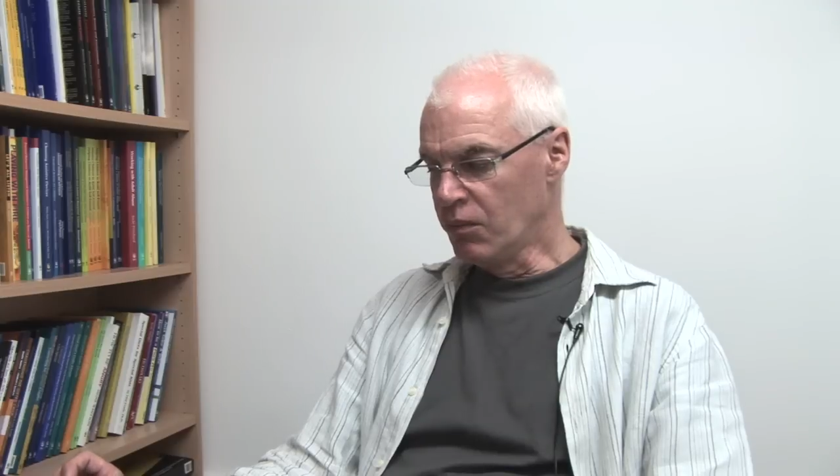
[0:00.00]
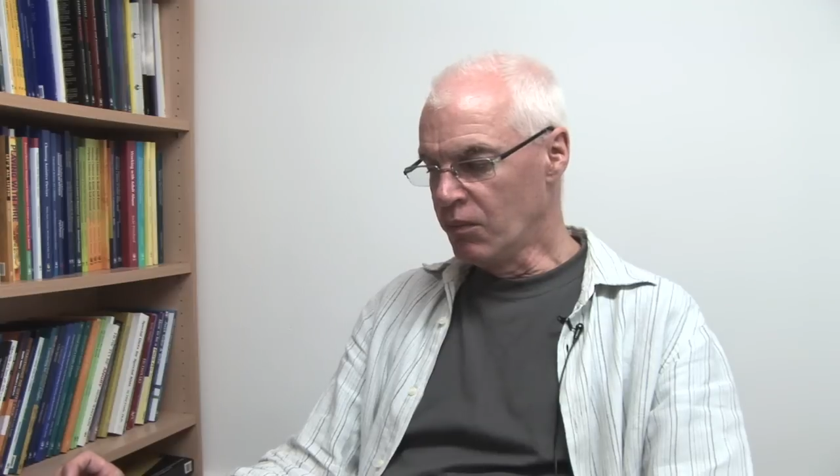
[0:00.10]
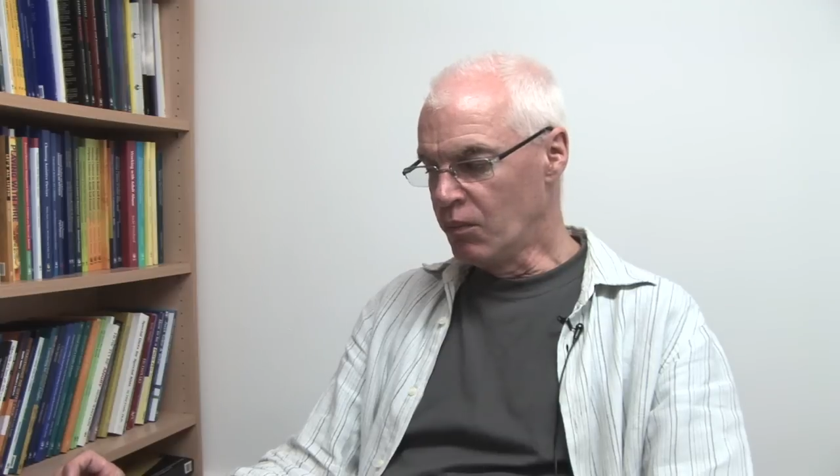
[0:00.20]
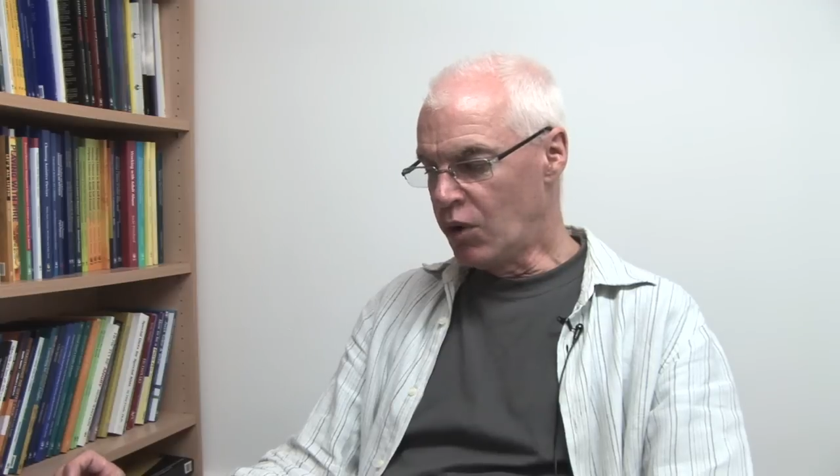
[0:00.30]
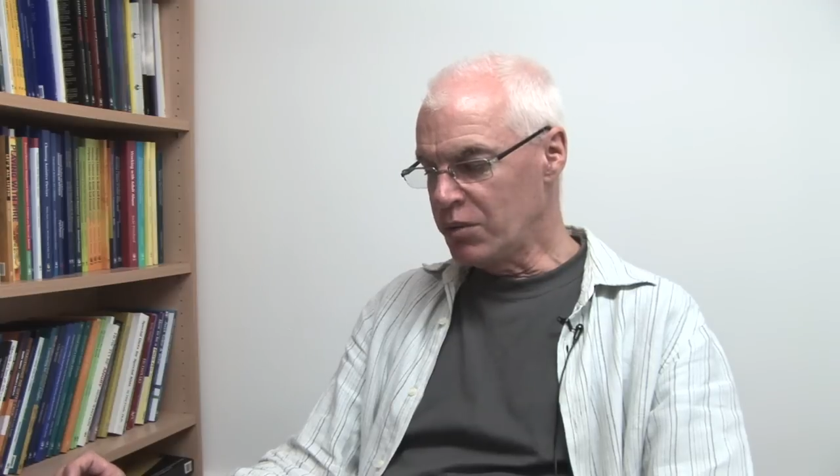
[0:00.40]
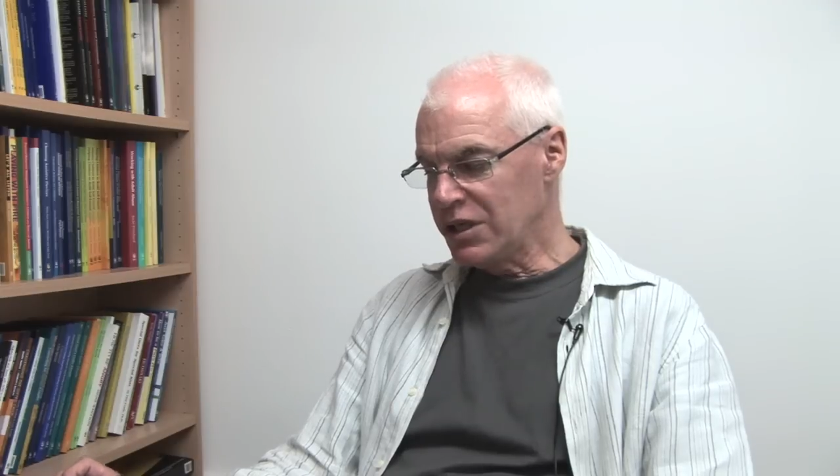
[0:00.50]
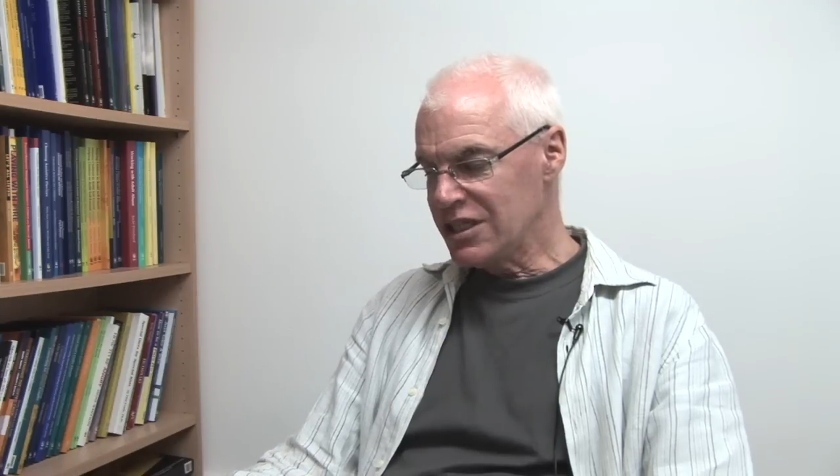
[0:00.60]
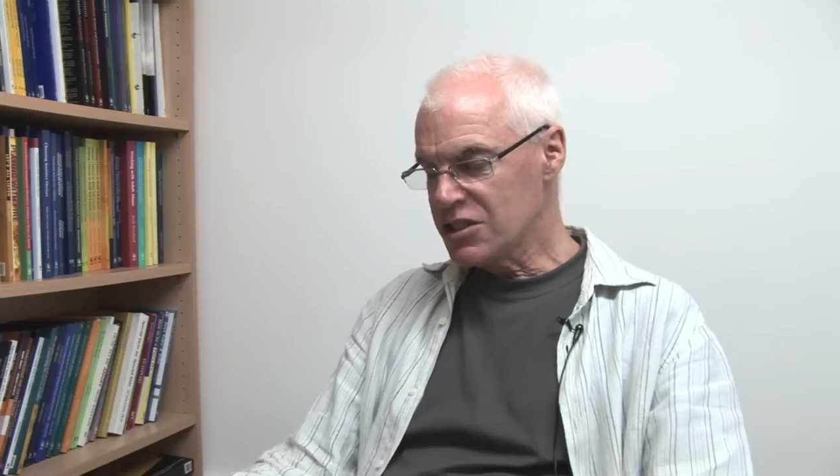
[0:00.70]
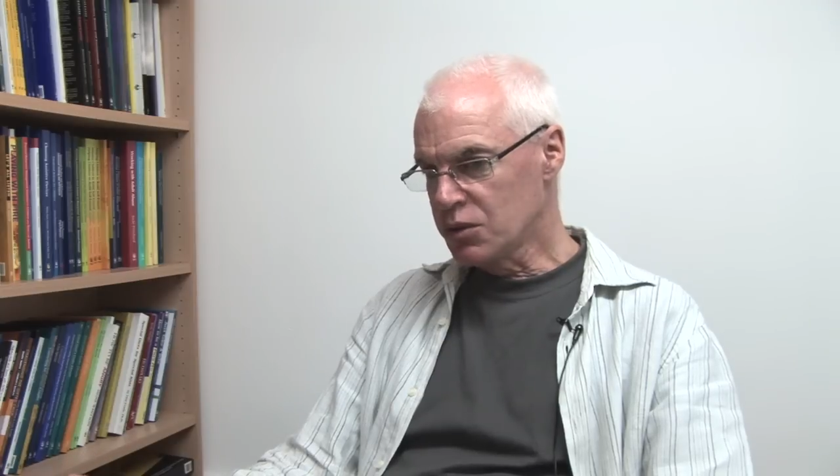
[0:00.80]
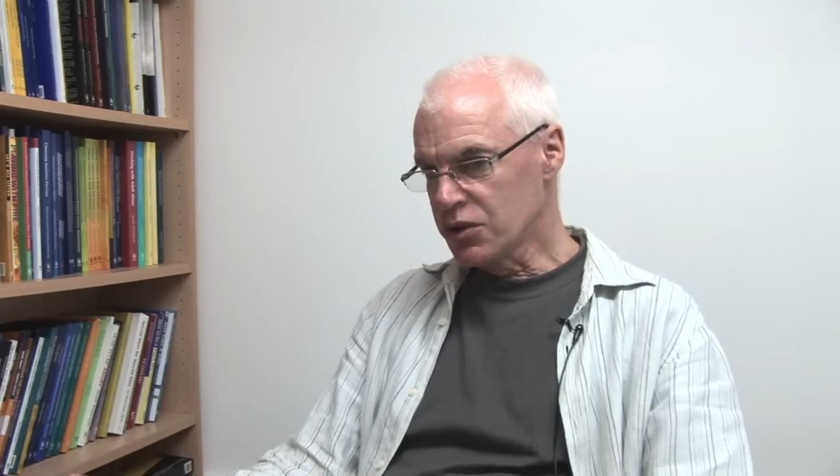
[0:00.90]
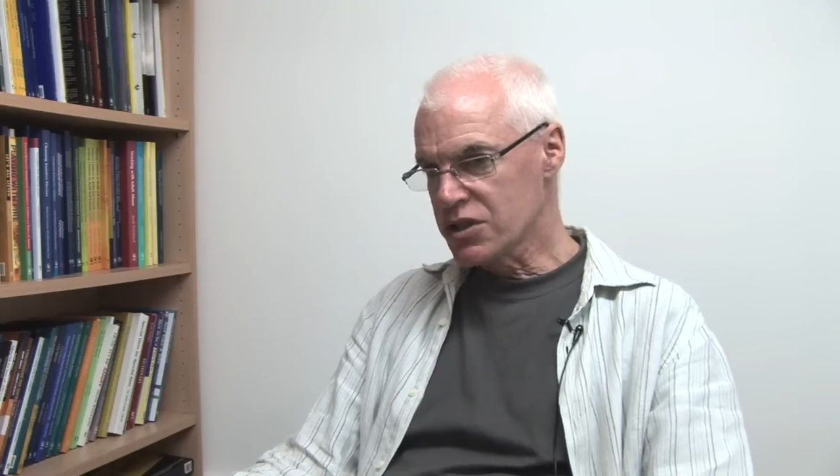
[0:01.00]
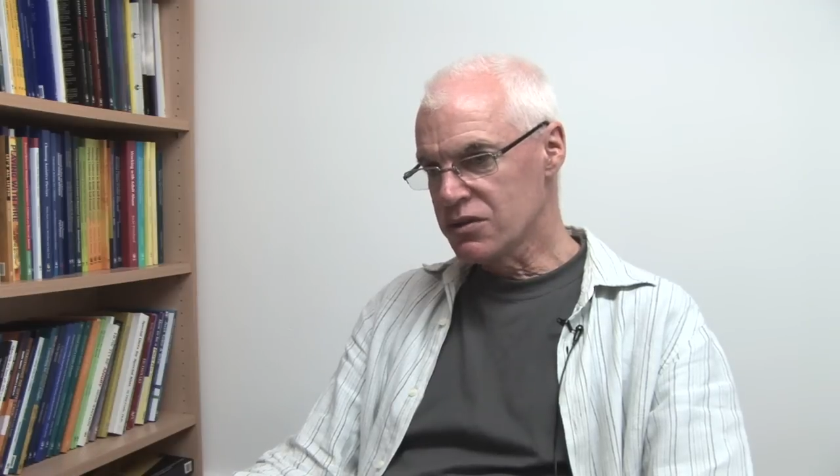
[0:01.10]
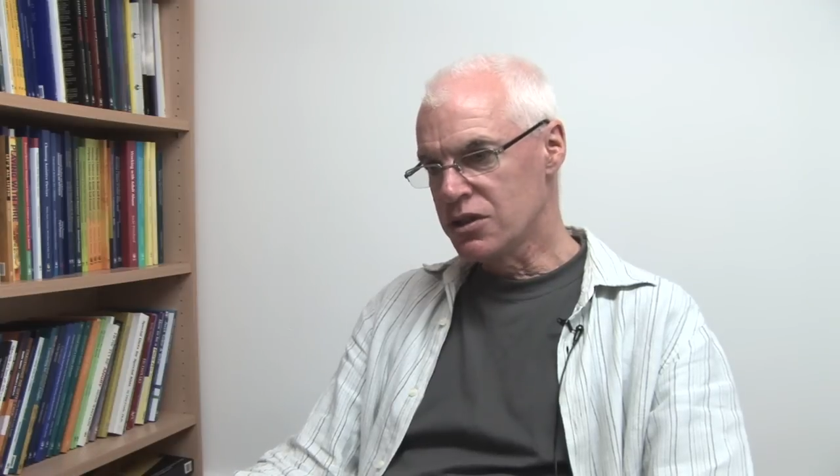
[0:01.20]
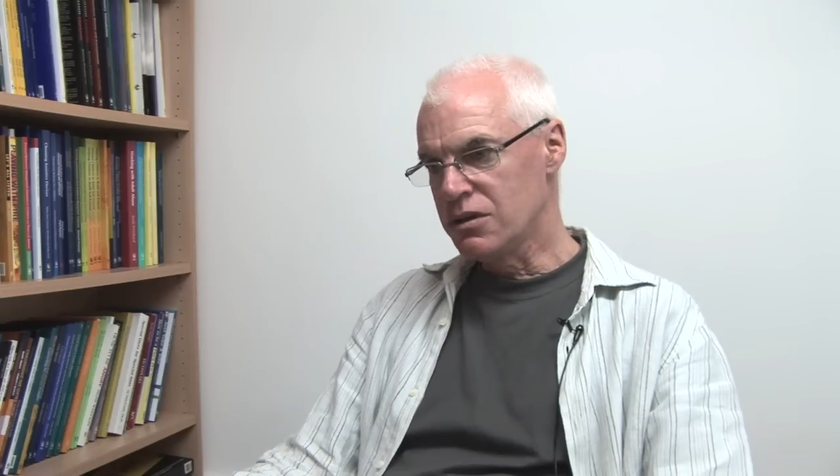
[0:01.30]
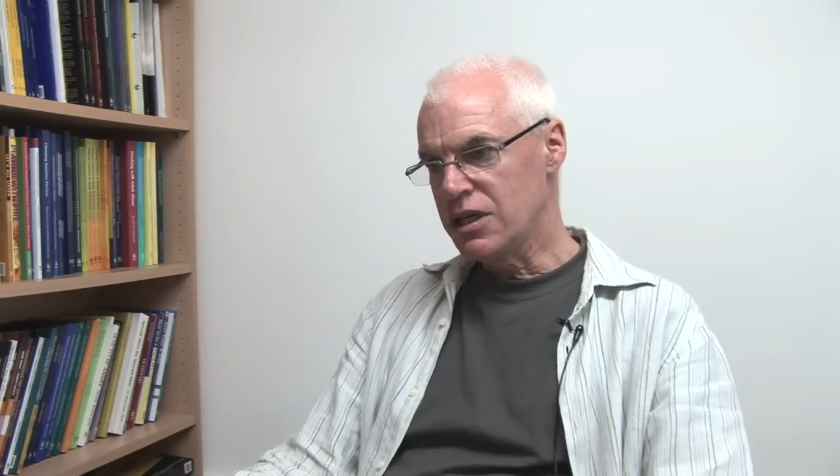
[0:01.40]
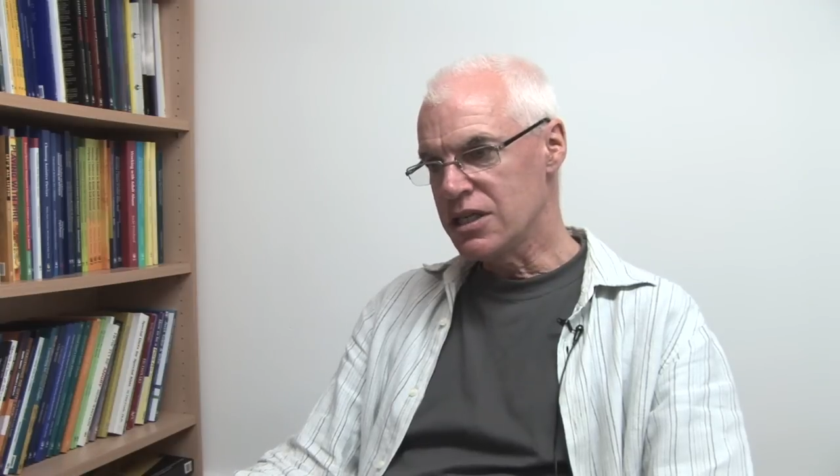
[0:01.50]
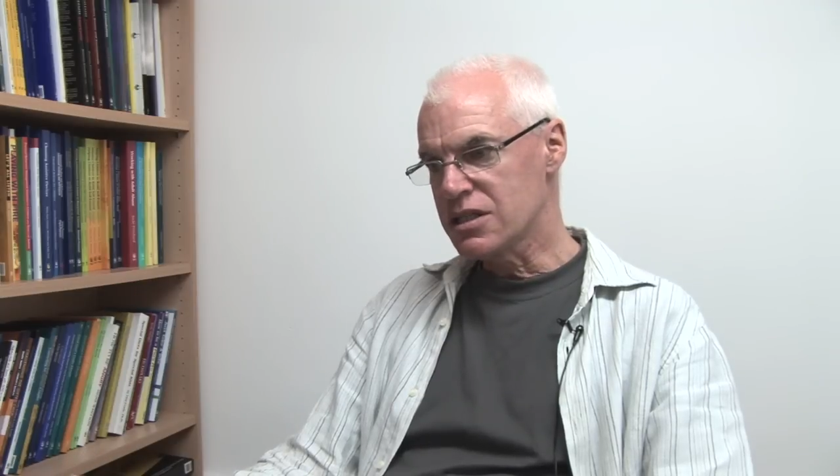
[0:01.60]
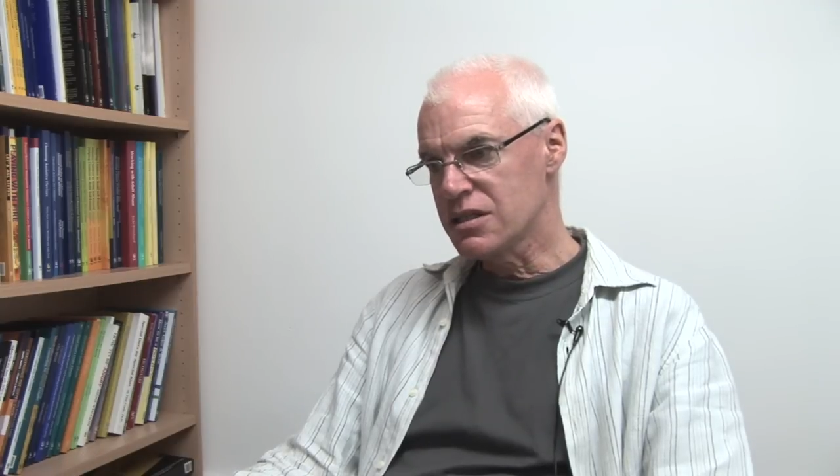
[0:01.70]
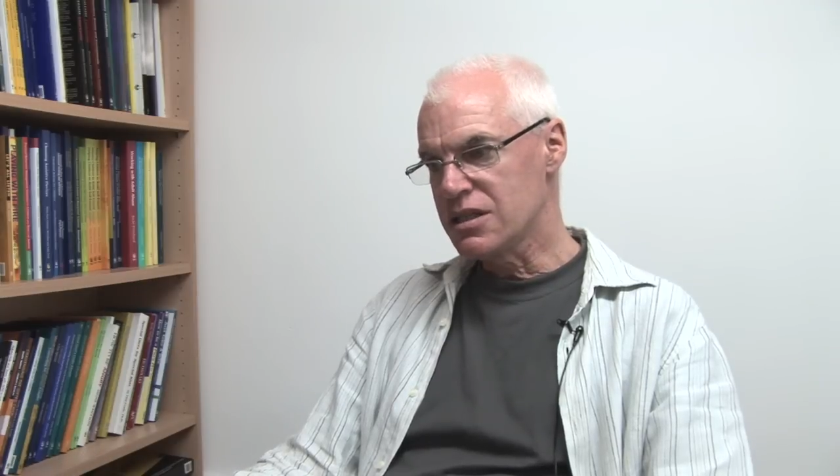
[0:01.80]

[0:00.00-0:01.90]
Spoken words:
What we need to also do is